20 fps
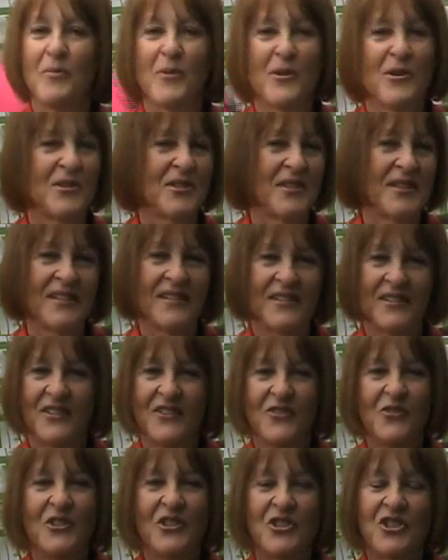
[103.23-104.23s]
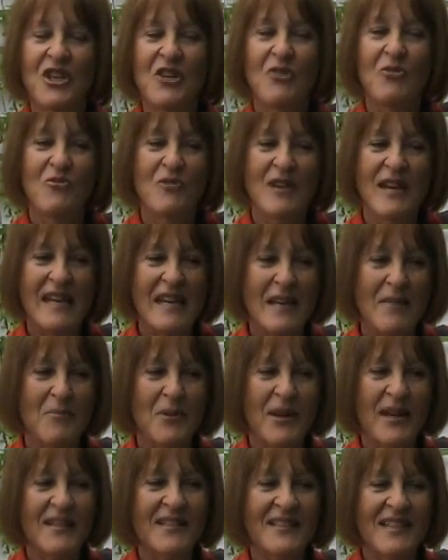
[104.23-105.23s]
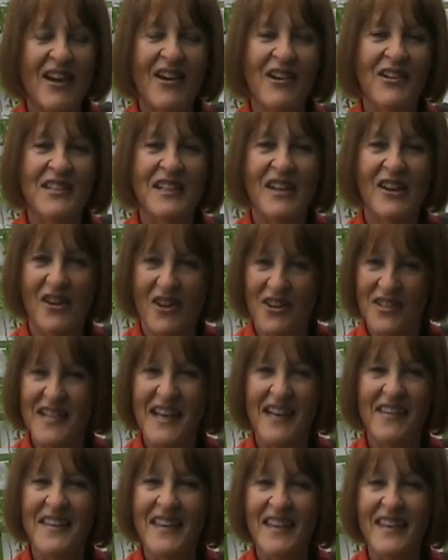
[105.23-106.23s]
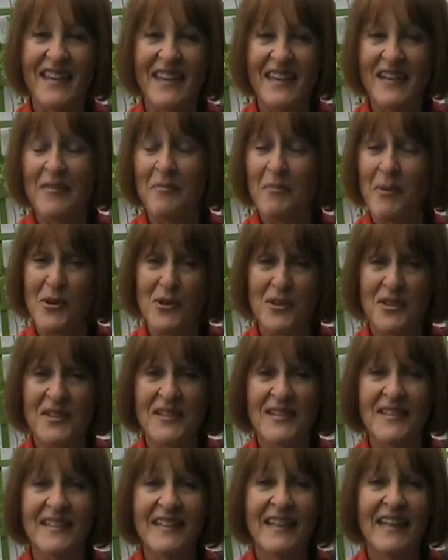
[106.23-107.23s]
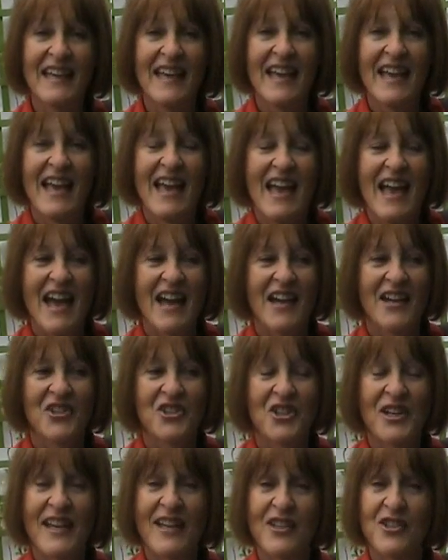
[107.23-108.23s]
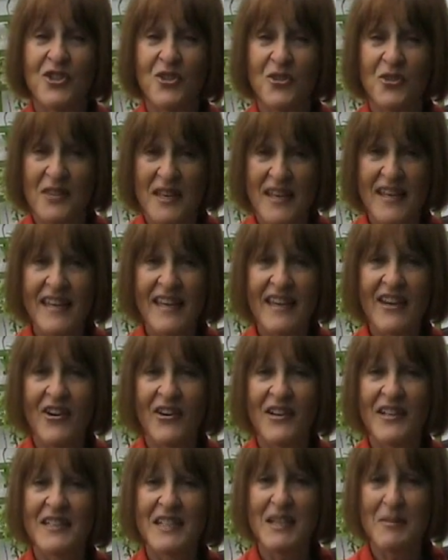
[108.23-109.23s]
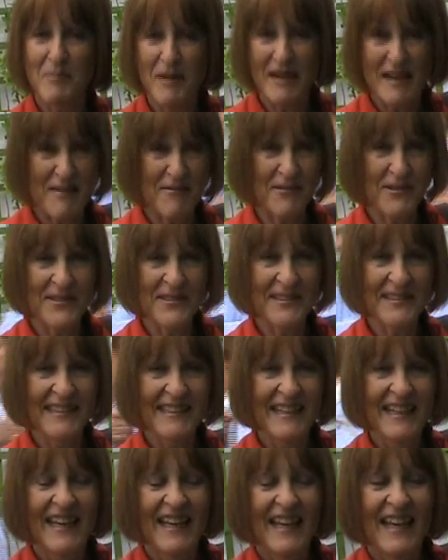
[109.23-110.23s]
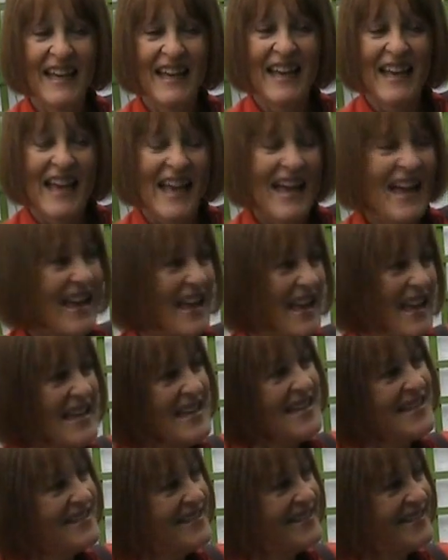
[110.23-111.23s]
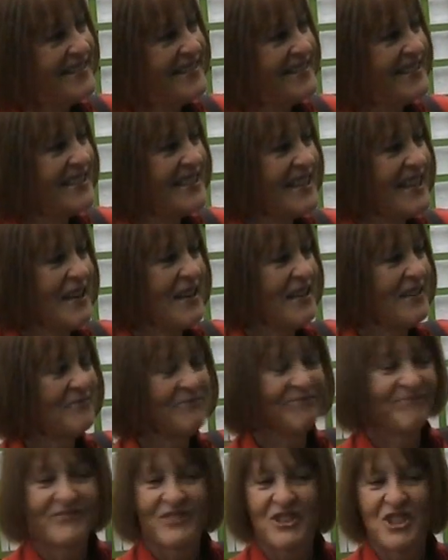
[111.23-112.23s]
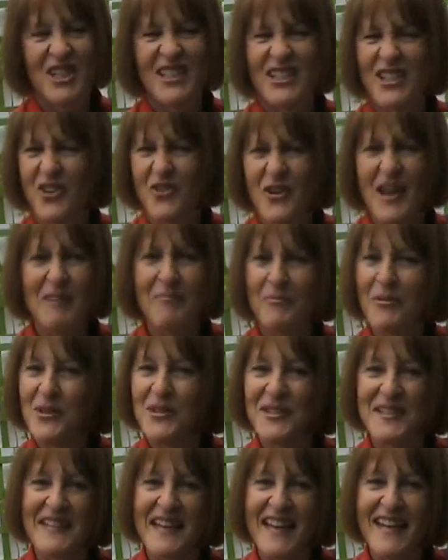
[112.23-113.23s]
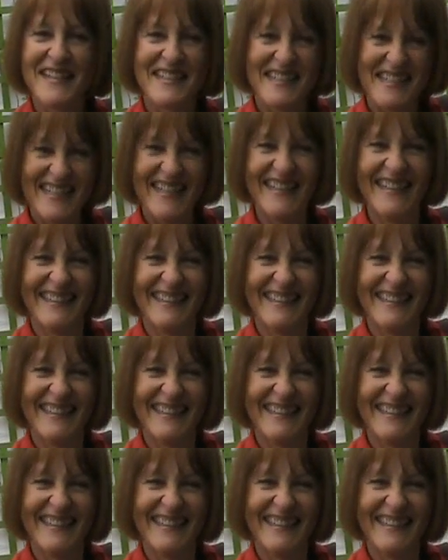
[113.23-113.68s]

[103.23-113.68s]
person. She really brings out a lot, I think, in a person. Uh, she gets you thinking on a deeper level. And um, she's a great personality.